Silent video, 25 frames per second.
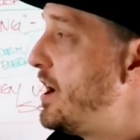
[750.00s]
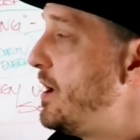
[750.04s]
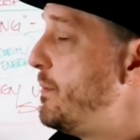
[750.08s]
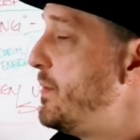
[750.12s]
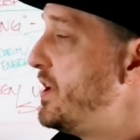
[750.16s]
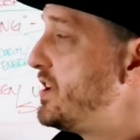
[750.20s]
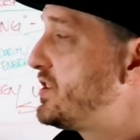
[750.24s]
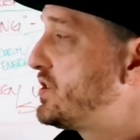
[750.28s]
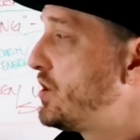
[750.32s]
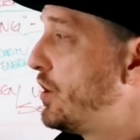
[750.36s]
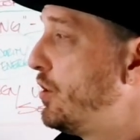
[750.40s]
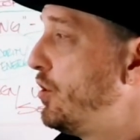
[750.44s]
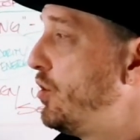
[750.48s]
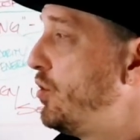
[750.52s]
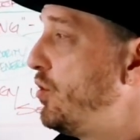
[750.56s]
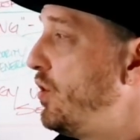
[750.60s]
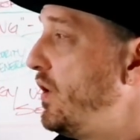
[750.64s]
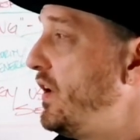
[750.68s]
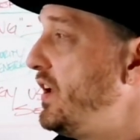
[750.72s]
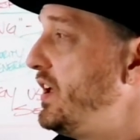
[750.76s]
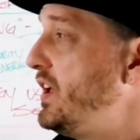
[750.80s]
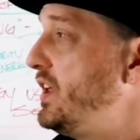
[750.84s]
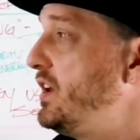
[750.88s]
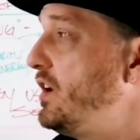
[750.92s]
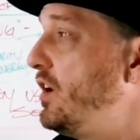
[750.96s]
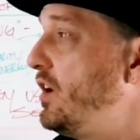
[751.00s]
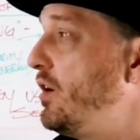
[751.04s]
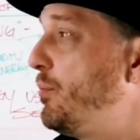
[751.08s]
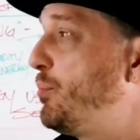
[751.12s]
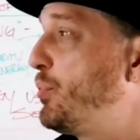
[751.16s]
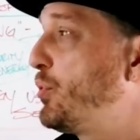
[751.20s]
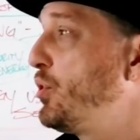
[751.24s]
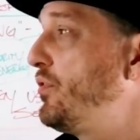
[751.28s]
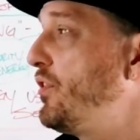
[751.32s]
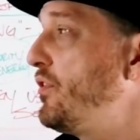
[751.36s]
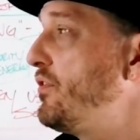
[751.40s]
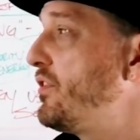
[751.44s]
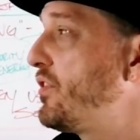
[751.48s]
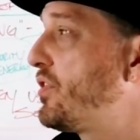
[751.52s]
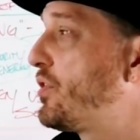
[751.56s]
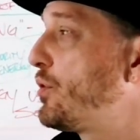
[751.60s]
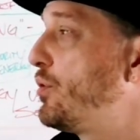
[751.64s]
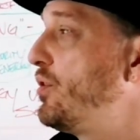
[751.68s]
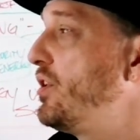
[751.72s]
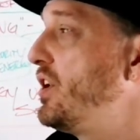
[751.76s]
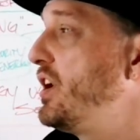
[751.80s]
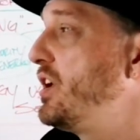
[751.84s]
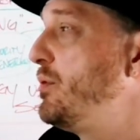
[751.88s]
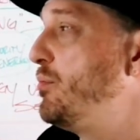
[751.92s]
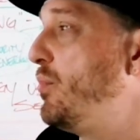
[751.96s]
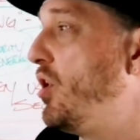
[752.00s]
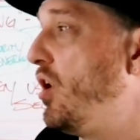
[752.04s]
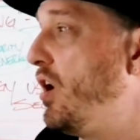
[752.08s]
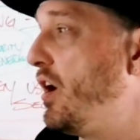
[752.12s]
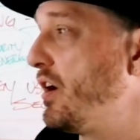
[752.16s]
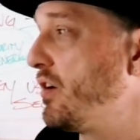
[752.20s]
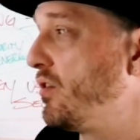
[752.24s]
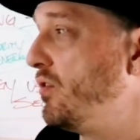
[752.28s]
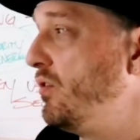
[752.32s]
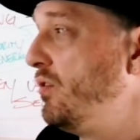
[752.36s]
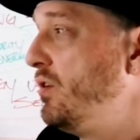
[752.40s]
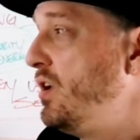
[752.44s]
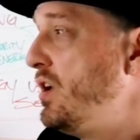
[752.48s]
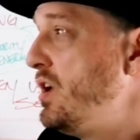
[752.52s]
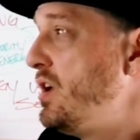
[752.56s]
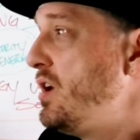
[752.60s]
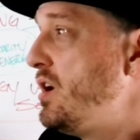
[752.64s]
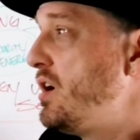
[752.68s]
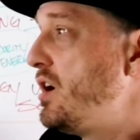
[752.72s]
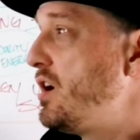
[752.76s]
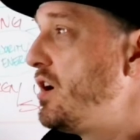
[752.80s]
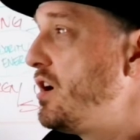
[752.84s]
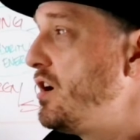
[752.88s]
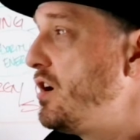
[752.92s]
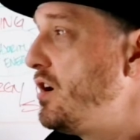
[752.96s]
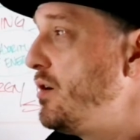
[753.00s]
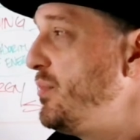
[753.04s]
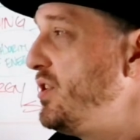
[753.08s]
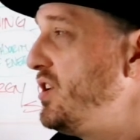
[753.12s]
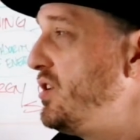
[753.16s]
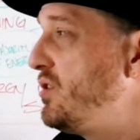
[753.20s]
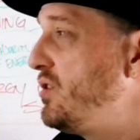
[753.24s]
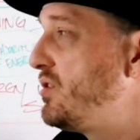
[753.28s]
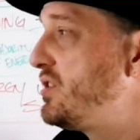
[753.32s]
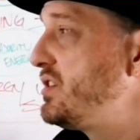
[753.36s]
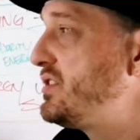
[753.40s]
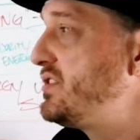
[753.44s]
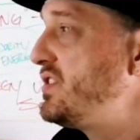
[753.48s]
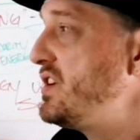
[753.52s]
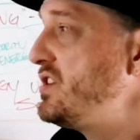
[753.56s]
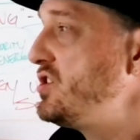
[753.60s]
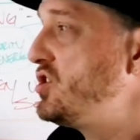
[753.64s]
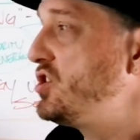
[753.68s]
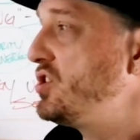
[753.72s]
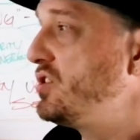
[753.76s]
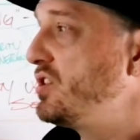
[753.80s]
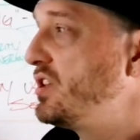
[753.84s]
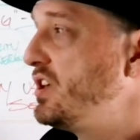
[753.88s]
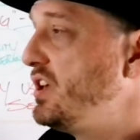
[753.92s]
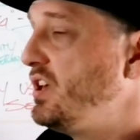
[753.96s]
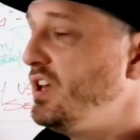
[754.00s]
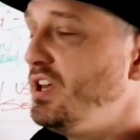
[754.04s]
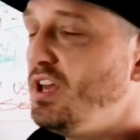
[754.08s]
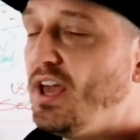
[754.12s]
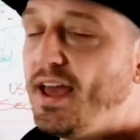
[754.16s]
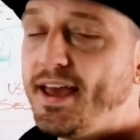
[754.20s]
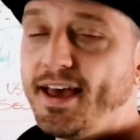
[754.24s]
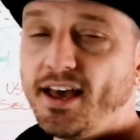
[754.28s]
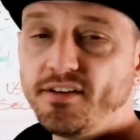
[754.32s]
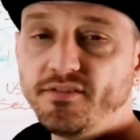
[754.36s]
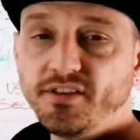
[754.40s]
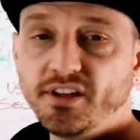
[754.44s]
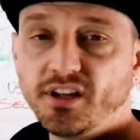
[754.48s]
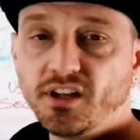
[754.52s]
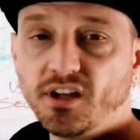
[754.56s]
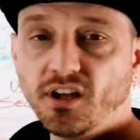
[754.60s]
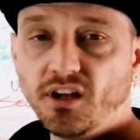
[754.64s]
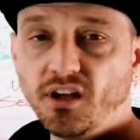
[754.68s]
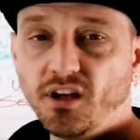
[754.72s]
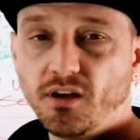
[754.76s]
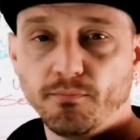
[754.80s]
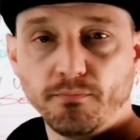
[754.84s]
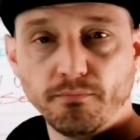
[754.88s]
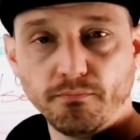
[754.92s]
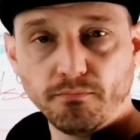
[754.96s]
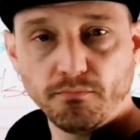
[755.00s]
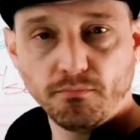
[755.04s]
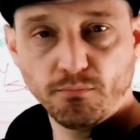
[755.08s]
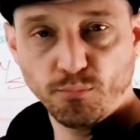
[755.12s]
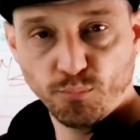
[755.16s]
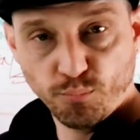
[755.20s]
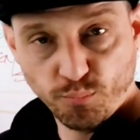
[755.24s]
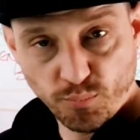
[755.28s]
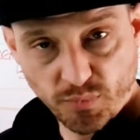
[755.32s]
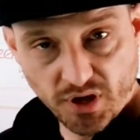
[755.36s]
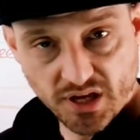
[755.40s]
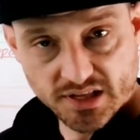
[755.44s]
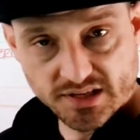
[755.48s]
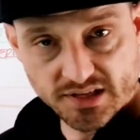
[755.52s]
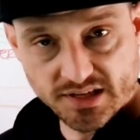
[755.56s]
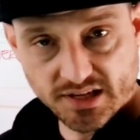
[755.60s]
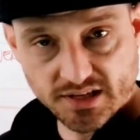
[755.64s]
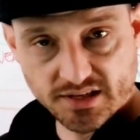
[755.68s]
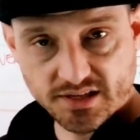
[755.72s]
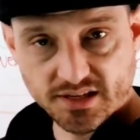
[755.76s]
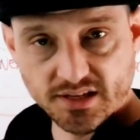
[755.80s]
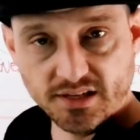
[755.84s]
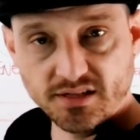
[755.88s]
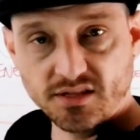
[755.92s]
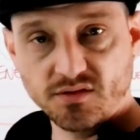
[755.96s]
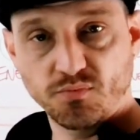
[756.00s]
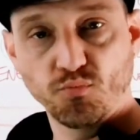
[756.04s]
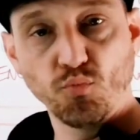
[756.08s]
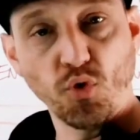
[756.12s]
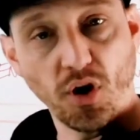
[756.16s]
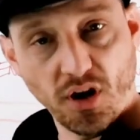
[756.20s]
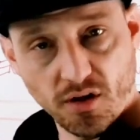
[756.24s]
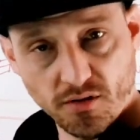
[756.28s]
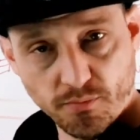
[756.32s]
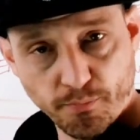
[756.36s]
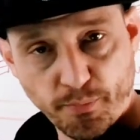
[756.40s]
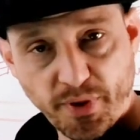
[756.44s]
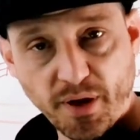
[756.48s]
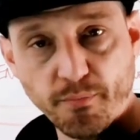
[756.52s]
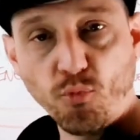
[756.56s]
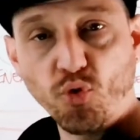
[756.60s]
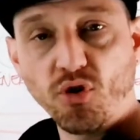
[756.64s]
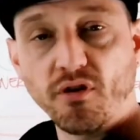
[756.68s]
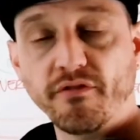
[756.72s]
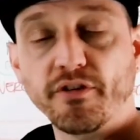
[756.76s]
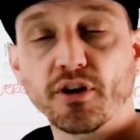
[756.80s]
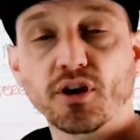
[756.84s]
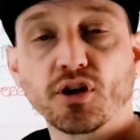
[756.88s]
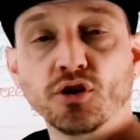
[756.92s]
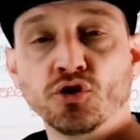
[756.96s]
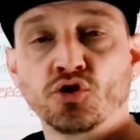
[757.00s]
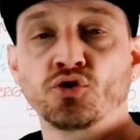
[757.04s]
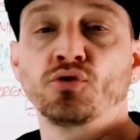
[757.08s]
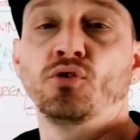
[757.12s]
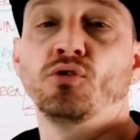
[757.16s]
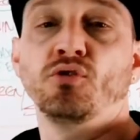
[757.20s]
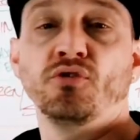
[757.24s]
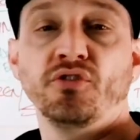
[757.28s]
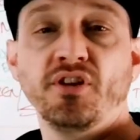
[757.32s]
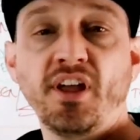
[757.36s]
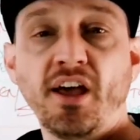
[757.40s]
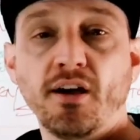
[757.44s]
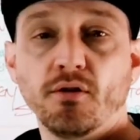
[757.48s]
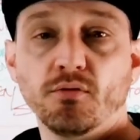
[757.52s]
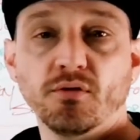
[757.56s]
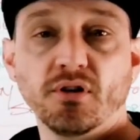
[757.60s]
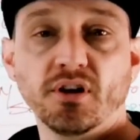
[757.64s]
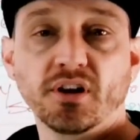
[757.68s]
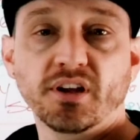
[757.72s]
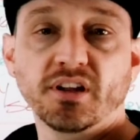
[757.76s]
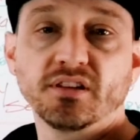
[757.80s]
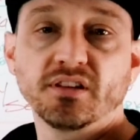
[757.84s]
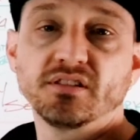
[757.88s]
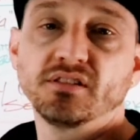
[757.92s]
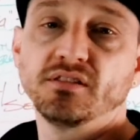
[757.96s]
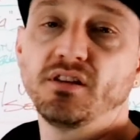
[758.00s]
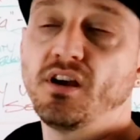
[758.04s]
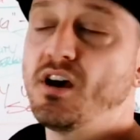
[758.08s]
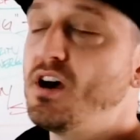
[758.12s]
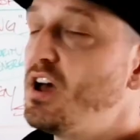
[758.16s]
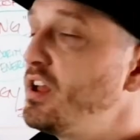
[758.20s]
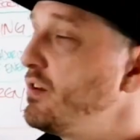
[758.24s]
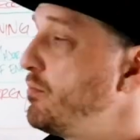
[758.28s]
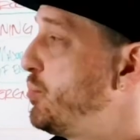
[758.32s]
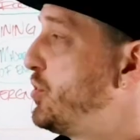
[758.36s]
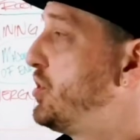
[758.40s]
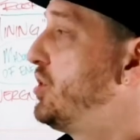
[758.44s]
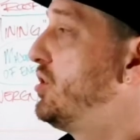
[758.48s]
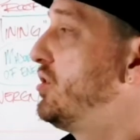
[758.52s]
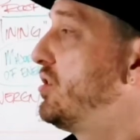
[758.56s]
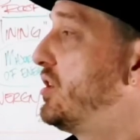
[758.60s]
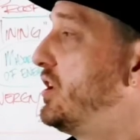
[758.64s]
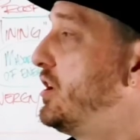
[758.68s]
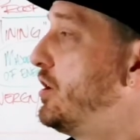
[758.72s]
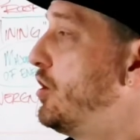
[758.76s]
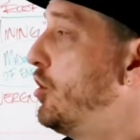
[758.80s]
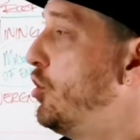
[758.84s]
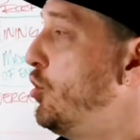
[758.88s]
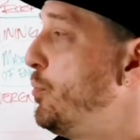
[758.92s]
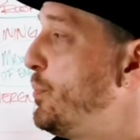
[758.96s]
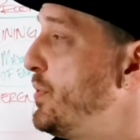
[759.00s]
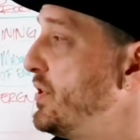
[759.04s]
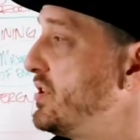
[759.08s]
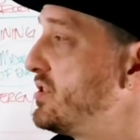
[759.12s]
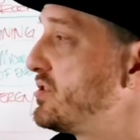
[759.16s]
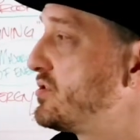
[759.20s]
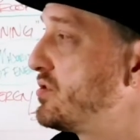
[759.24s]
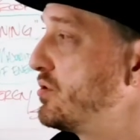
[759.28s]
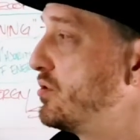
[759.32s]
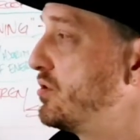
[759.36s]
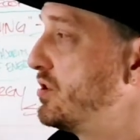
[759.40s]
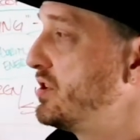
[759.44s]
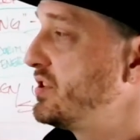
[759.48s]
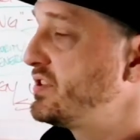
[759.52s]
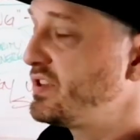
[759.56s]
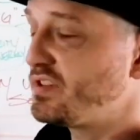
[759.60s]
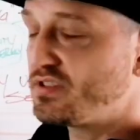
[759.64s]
So in a proof of authority model, you're essentially having it's a bit more of a controlled network. It's not purely open source.